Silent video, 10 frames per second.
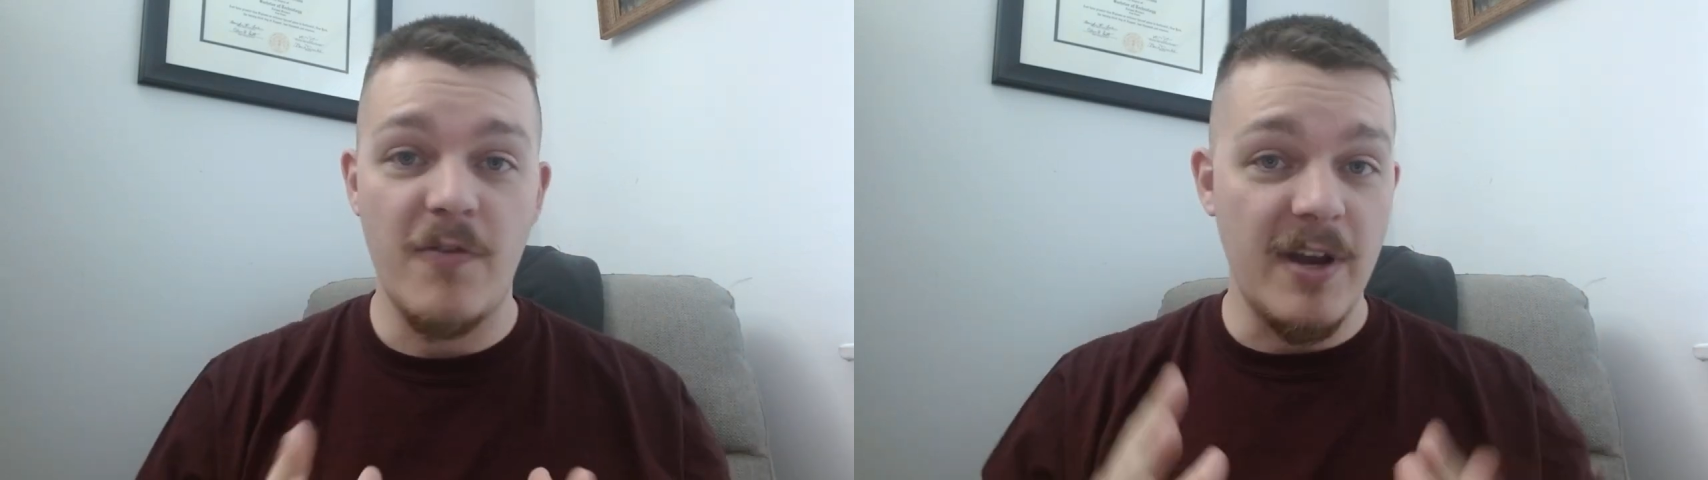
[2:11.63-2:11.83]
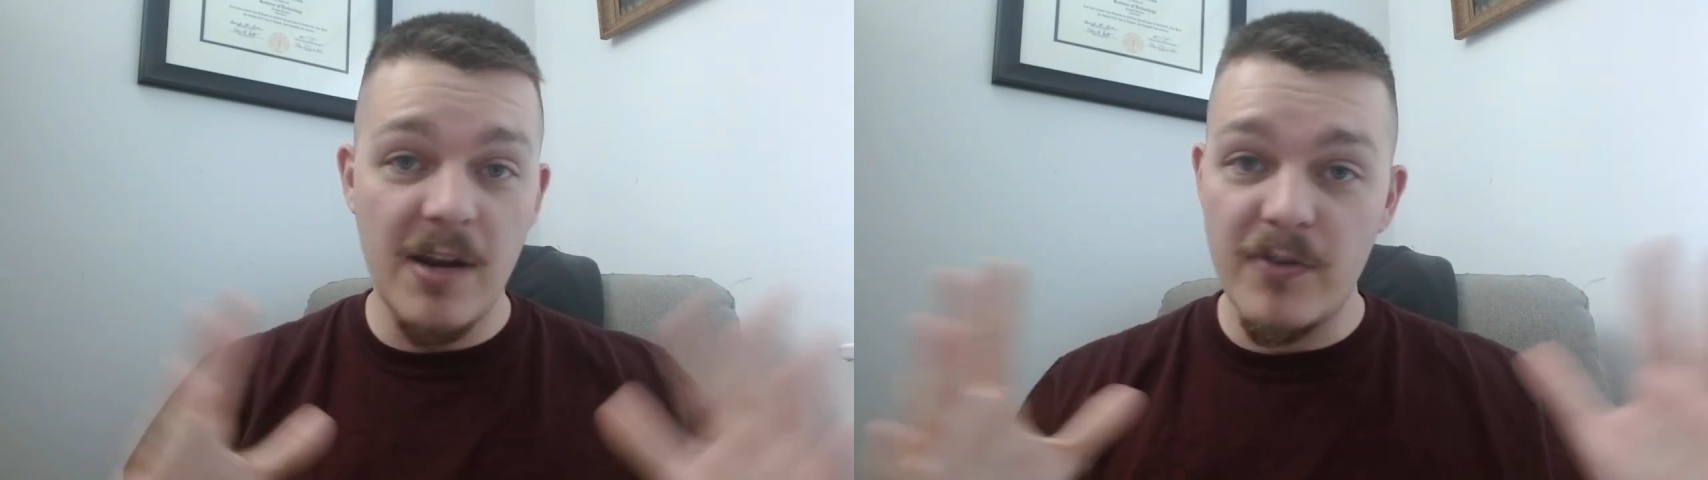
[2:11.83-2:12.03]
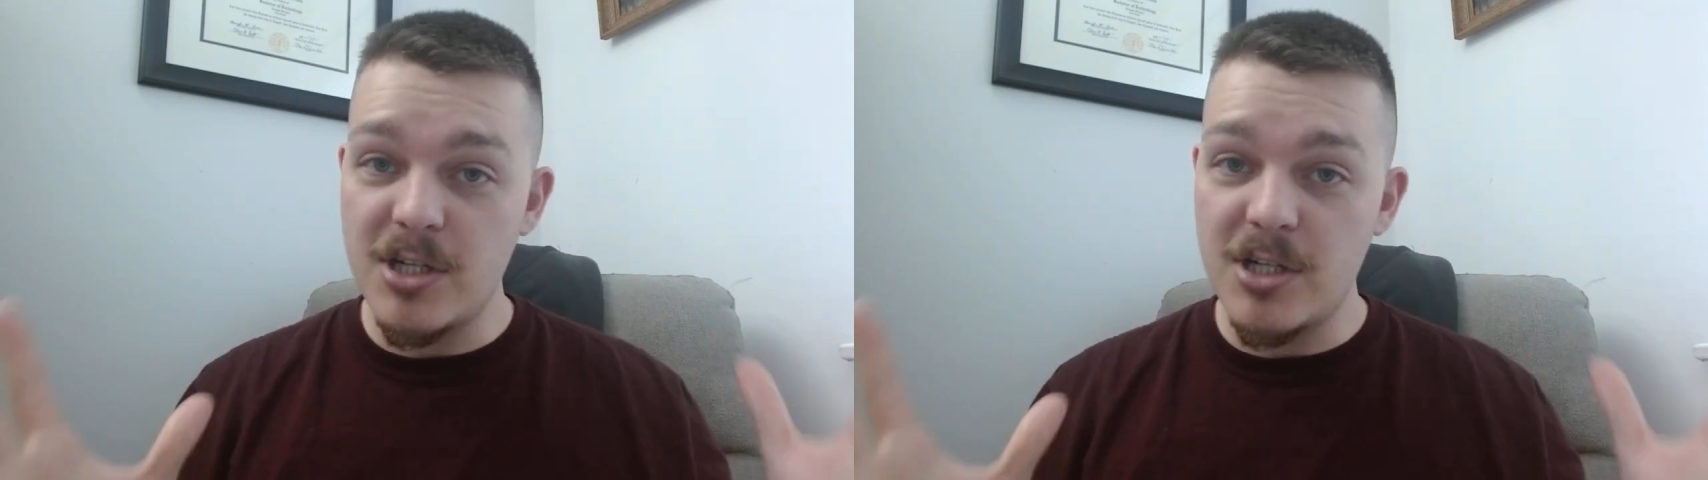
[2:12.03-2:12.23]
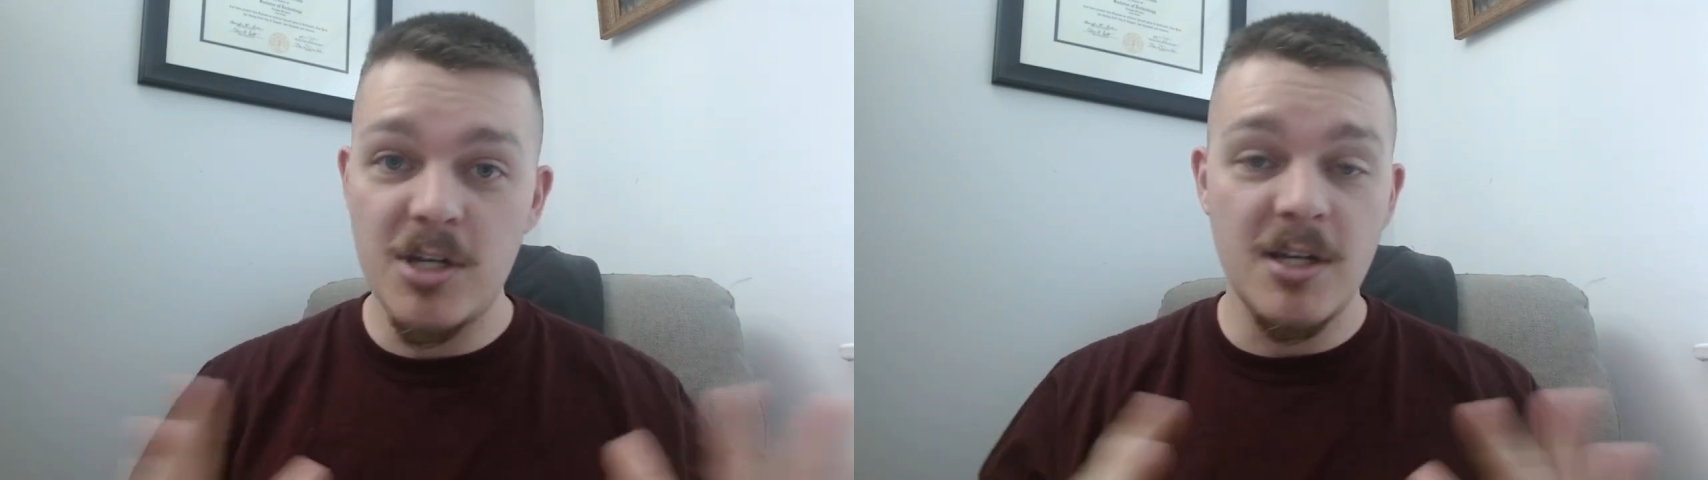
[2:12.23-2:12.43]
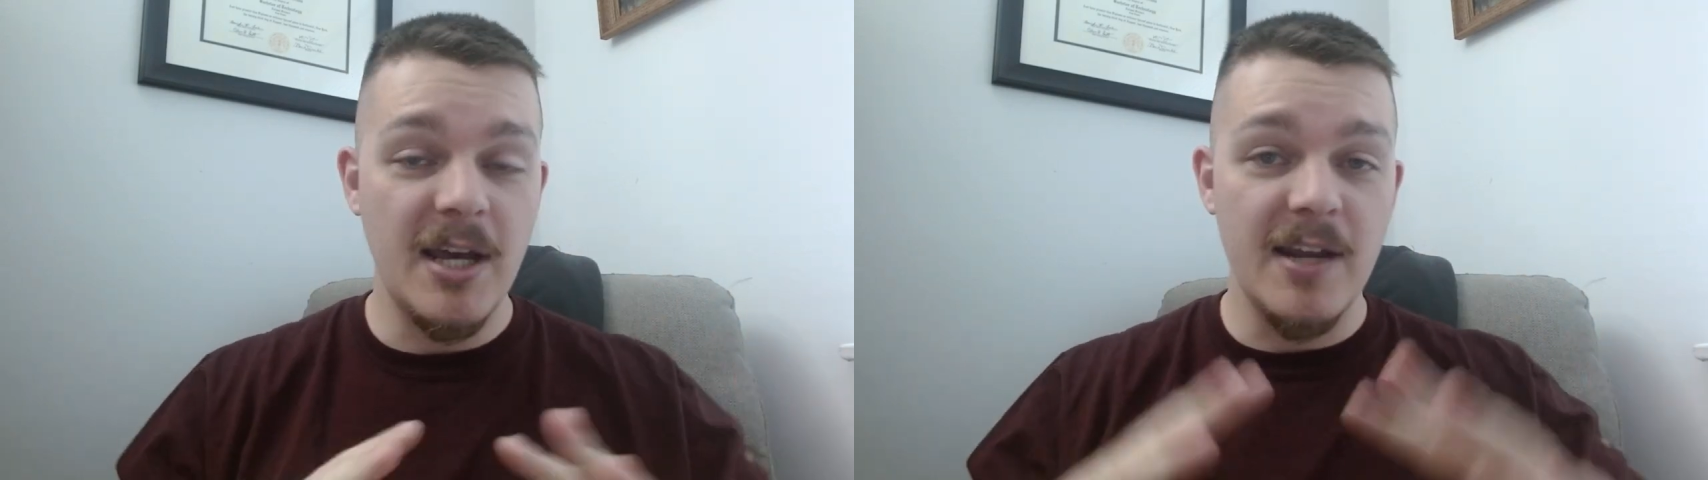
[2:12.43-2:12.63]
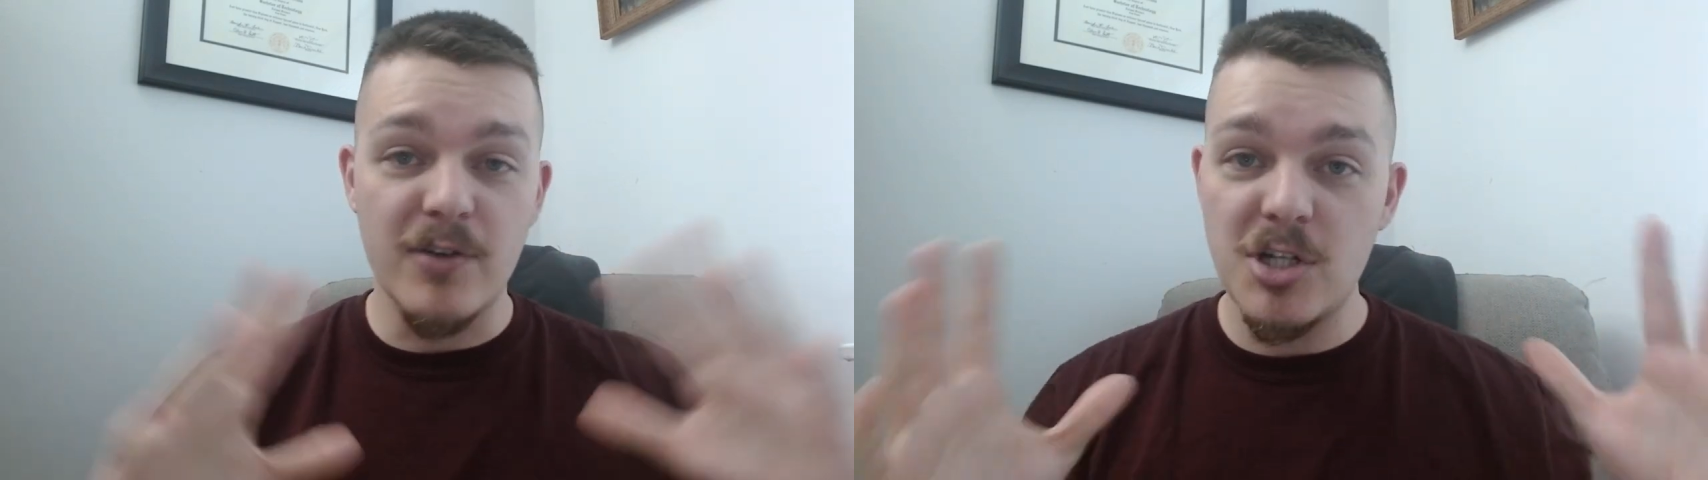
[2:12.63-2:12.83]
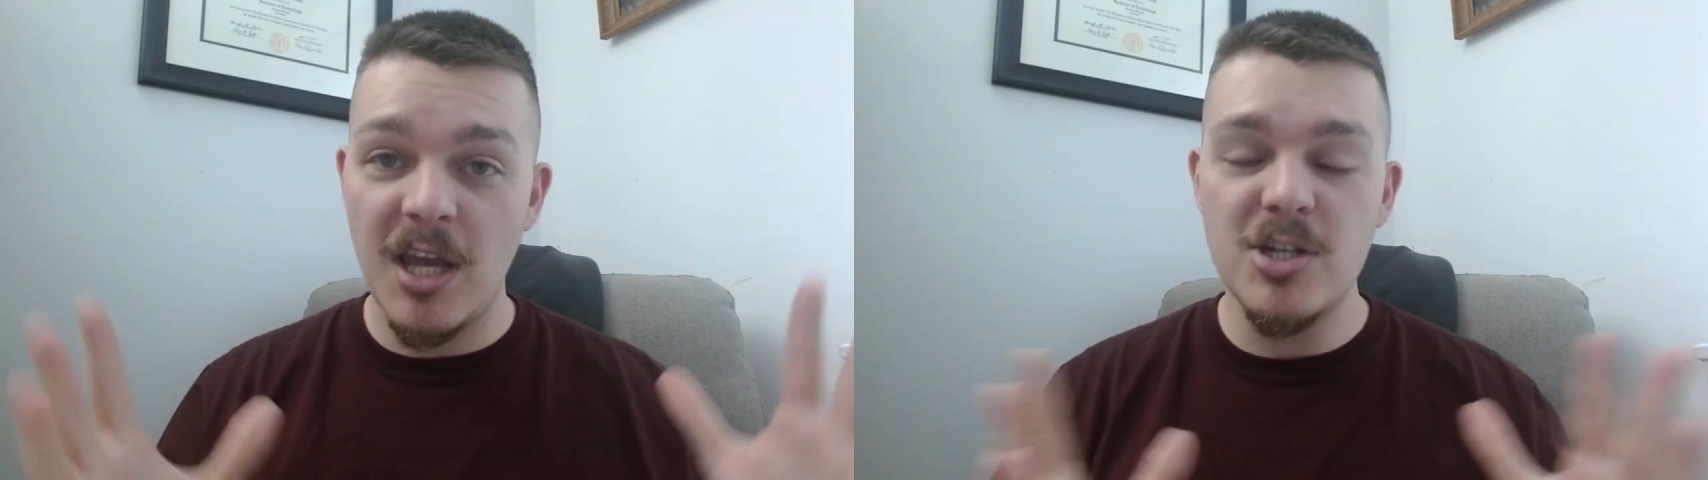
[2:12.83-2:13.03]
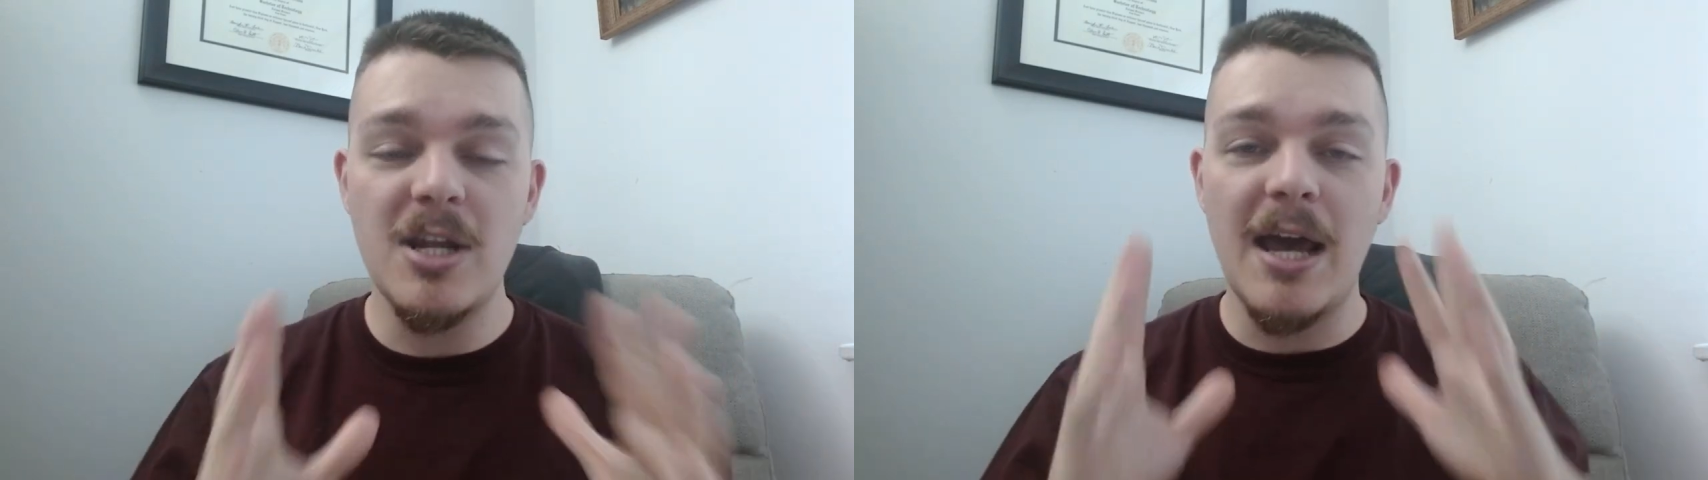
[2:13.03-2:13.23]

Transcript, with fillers: I never touch it, I never change it.